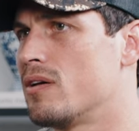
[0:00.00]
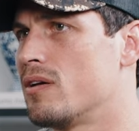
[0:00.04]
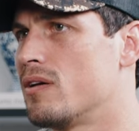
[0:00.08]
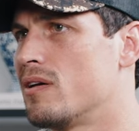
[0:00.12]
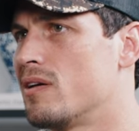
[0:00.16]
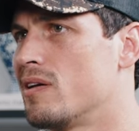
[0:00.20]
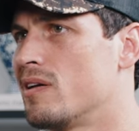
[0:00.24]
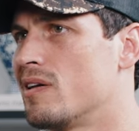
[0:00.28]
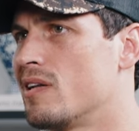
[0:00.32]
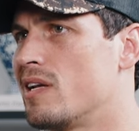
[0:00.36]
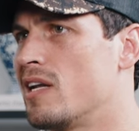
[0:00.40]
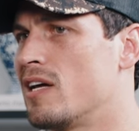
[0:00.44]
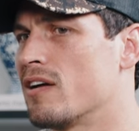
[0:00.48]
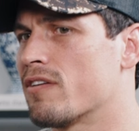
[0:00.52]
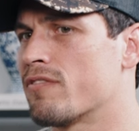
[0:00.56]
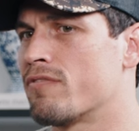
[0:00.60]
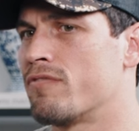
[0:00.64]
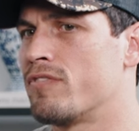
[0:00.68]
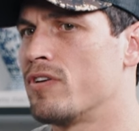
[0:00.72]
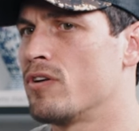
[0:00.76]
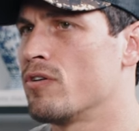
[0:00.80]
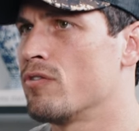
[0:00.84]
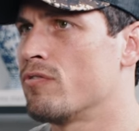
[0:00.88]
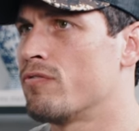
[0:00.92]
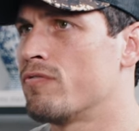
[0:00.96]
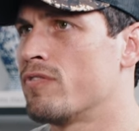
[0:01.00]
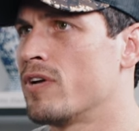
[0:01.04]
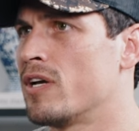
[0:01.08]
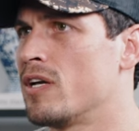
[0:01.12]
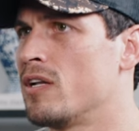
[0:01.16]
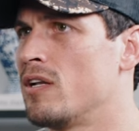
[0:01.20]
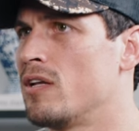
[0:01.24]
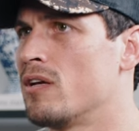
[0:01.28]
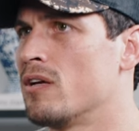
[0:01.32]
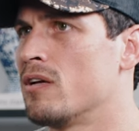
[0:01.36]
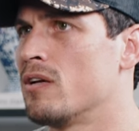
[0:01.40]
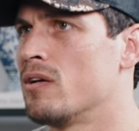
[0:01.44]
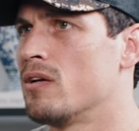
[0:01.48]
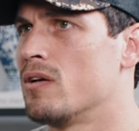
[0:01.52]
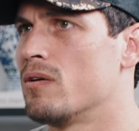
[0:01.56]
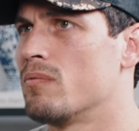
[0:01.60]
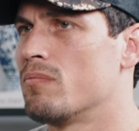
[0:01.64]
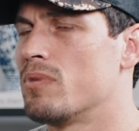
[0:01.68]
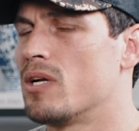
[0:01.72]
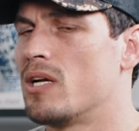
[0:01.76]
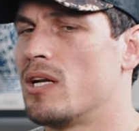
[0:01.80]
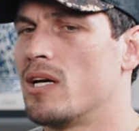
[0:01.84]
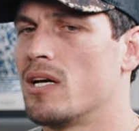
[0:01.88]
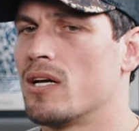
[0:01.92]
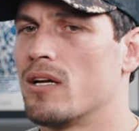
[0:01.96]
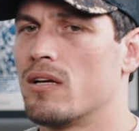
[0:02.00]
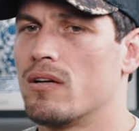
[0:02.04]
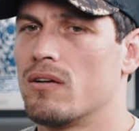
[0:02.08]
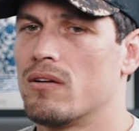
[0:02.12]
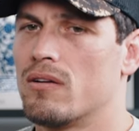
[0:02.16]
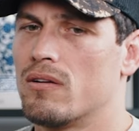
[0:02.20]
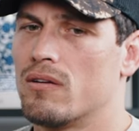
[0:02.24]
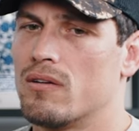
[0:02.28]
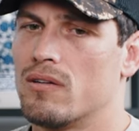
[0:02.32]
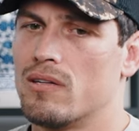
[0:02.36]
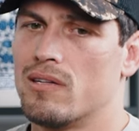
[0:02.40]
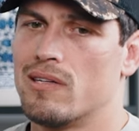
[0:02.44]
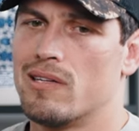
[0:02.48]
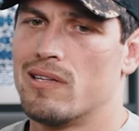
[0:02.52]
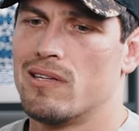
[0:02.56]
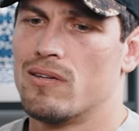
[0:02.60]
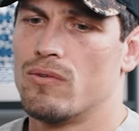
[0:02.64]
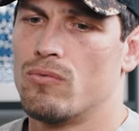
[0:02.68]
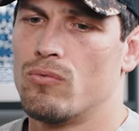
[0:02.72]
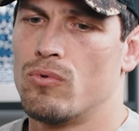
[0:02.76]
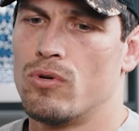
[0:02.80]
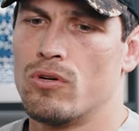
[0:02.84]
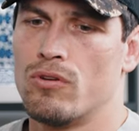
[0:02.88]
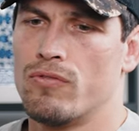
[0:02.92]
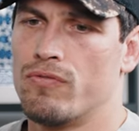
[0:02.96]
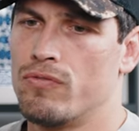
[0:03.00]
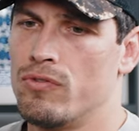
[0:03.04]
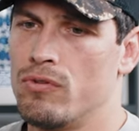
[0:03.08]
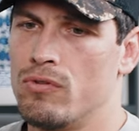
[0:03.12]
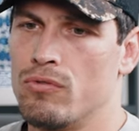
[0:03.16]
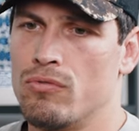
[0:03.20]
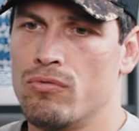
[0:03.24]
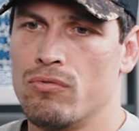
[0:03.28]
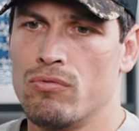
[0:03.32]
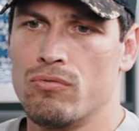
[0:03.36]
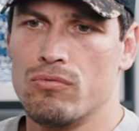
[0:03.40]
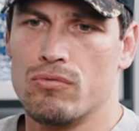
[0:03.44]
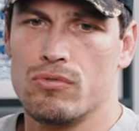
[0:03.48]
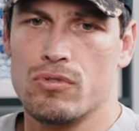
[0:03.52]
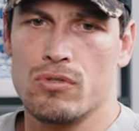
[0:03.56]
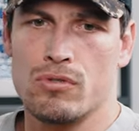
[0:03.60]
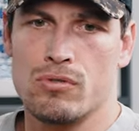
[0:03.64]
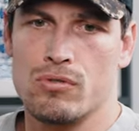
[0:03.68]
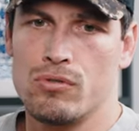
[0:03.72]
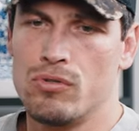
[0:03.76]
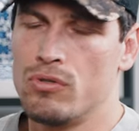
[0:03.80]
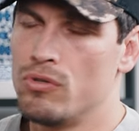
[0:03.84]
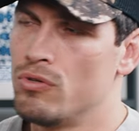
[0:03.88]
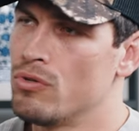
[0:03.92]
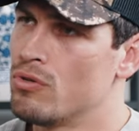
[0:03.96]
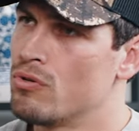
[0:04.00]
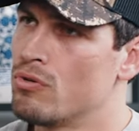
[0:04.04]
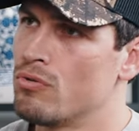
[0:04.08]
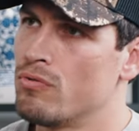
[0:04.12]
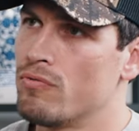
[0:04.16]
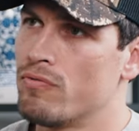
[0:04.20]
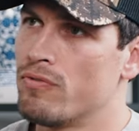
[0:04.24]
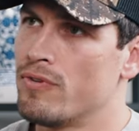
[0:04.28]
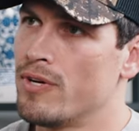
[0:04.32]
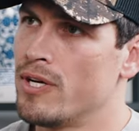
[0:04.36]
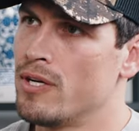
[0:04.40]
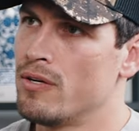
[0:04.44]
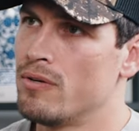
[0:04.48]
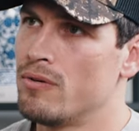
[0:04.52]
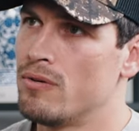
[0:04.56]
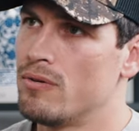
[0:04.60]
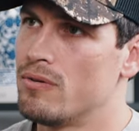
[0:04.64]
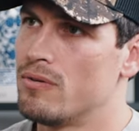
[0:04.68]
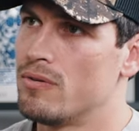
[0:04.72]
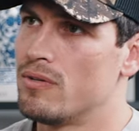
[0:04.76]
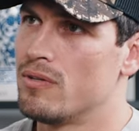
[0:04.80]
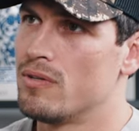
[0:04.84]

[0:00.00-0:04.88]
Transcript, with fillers: Yeah. Like fear of failure. But like, what if you just knew you couldn't fail?